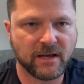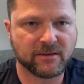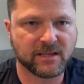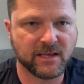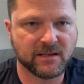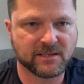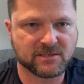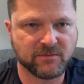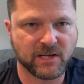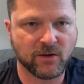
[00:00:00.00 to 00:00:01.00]
at the end of this
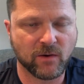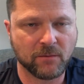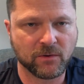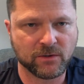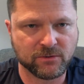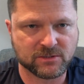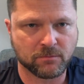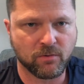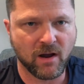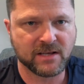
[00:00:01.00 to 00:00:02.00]
video, what I'm going to do is a
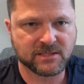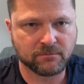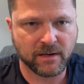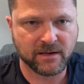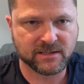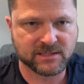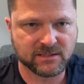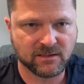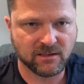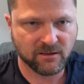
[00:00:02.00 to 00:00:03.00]
price
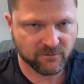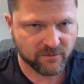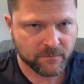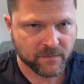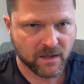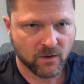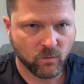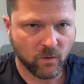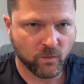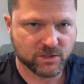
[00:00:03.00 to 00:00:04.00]
comparison of what we're